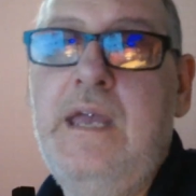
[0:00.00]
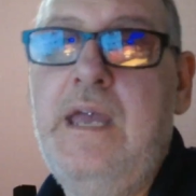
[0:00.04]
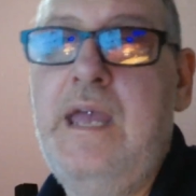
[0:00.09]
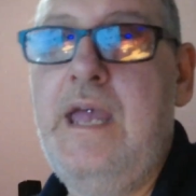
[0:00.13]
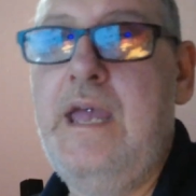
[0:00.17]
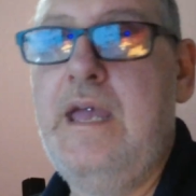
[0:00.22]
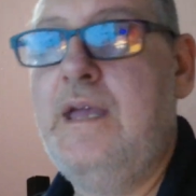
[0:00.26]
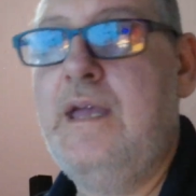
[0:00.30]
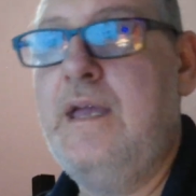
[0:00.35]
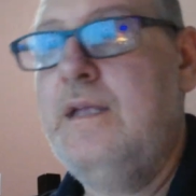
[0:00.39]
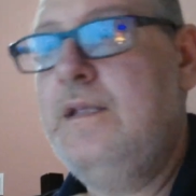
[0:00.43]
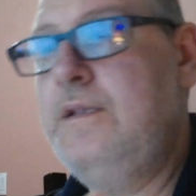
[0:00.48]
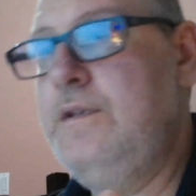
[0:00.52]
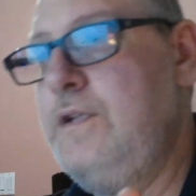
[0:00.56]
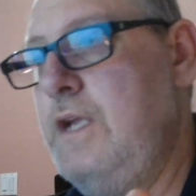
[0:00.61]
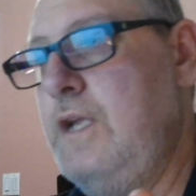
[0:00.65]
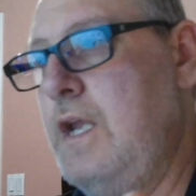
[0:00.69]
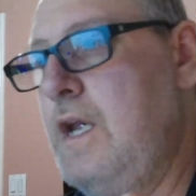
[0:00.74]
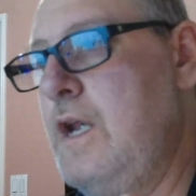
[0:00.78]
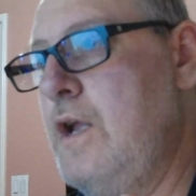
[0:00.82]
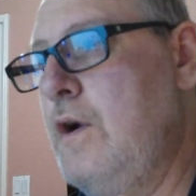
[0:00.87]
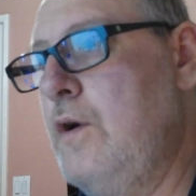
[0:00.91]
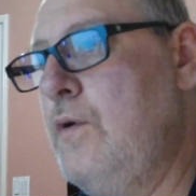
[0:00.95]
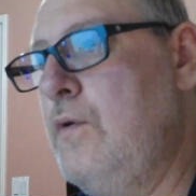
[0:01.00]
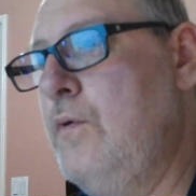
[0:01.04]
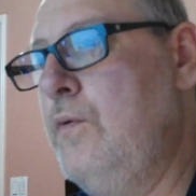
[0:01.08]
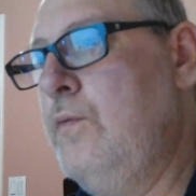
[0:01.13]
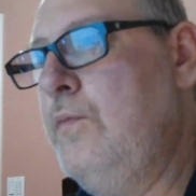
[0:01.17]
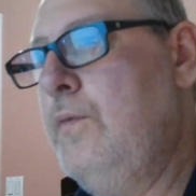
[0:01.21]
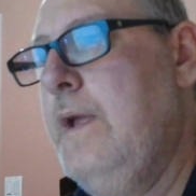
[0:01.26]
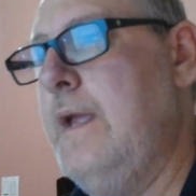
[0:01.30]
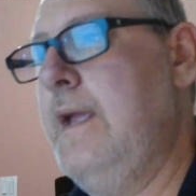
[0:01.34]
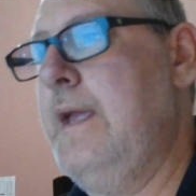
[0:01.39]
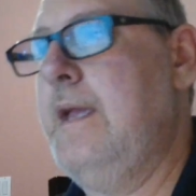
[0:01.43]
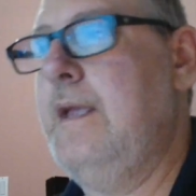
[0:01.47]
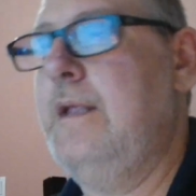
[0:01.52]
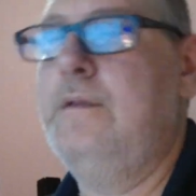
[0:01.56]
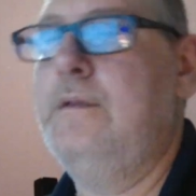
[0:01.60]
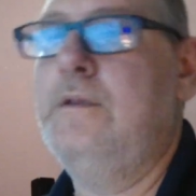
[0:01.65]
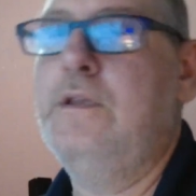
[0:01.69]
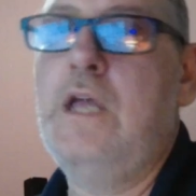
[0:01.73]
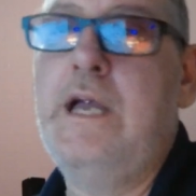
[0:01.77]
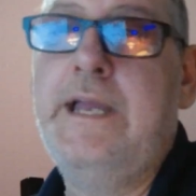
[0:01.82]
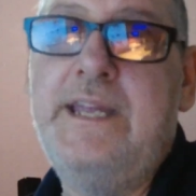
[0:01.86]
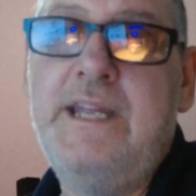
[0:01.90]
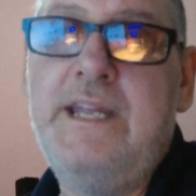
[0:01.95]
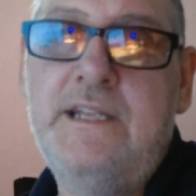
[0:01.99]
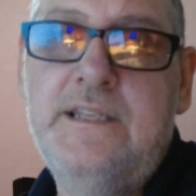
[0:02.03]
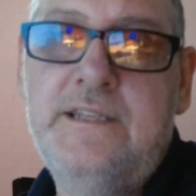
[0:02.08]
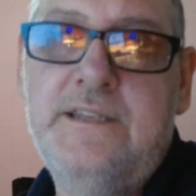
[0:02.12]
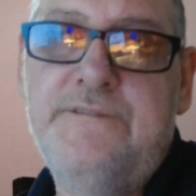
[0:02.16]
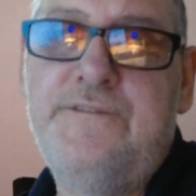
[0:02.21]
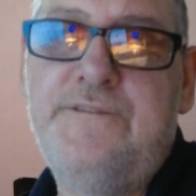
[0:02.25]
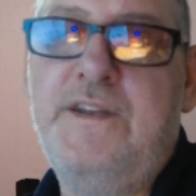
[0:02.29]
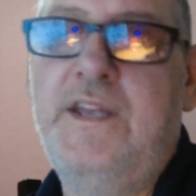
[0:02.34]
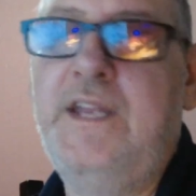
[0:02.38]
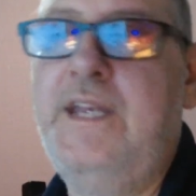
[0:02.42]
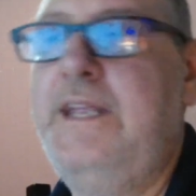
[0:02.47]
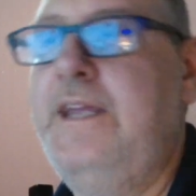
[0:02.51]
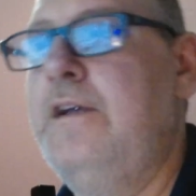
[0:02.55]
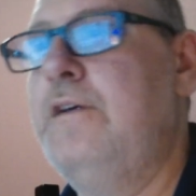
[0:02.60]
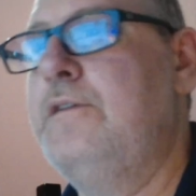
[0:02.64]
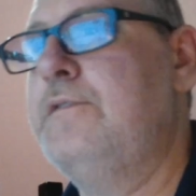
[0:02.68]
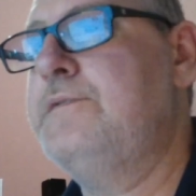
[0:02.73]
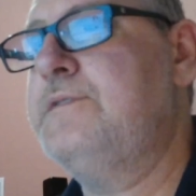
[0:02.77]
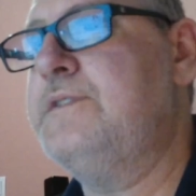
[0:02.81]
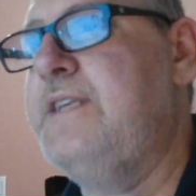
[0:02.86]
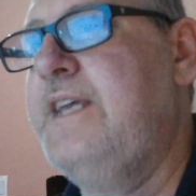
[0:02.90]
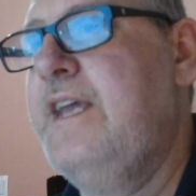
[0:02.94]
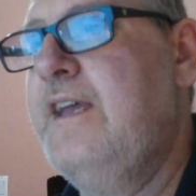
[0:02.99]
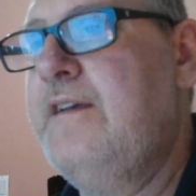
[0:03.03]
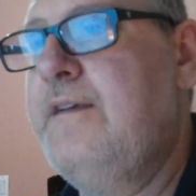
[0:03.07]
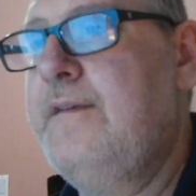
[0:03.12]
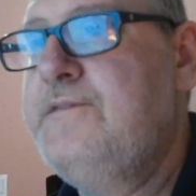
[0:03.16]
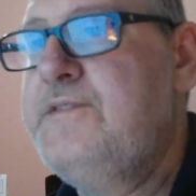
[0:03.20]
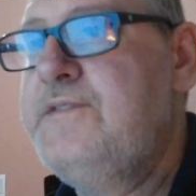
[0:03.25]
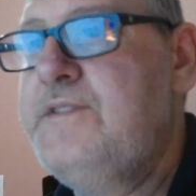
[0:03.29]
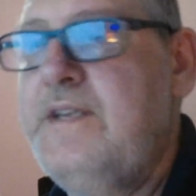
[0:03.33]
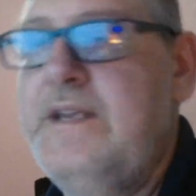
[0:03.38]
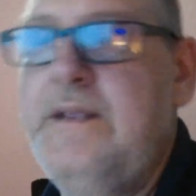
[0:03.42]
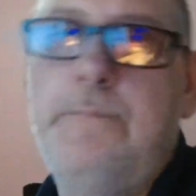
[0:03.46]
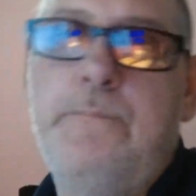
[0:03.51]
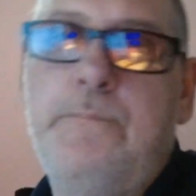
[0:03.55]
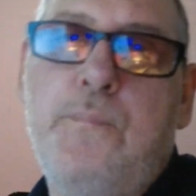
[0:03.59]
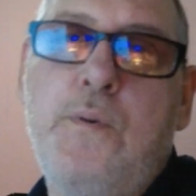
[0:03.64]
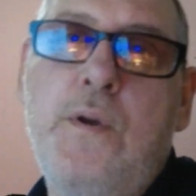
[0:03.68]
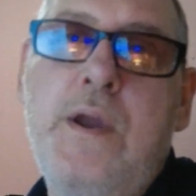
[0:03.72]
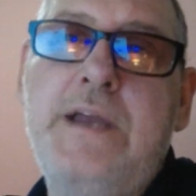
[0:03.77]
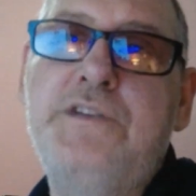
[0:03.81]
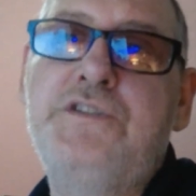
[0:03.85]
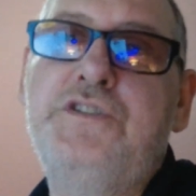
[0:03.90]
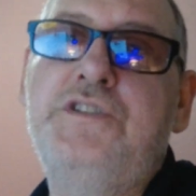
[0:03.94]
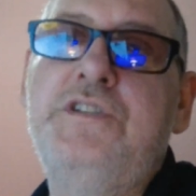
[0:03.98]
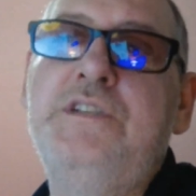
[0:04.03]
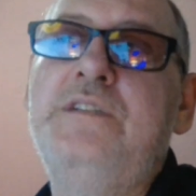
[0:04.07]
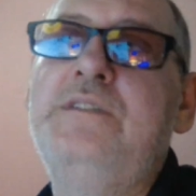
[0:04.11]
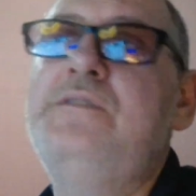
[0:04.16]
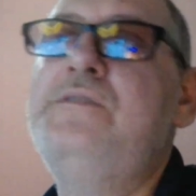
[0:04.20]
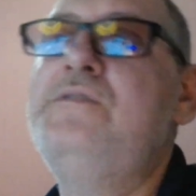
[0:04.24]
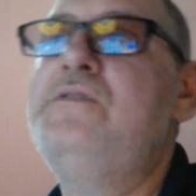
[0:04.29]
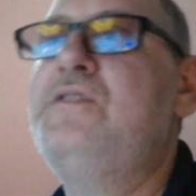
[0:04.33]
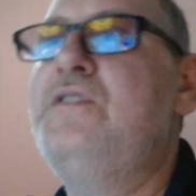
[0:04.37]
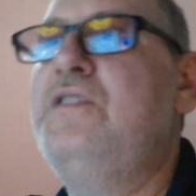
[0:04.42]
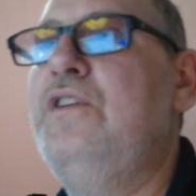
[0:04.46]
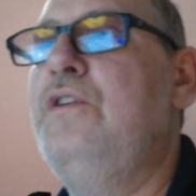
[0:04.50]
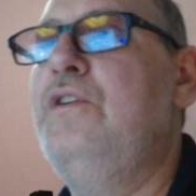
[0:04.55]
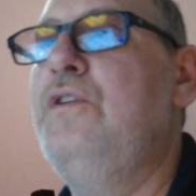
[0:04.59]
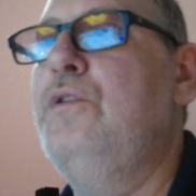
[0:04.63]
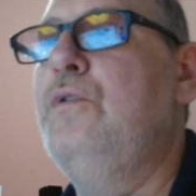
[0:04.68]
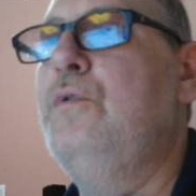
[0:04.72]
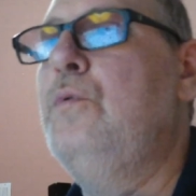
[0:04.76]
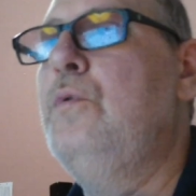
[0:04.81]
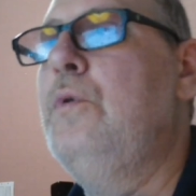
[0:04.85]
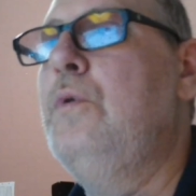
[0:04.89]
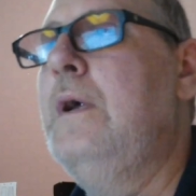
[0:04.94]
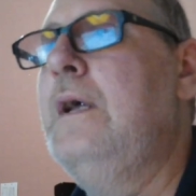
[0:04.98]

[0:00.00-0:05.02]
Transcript: And, you know, and liking the videos gives an impression to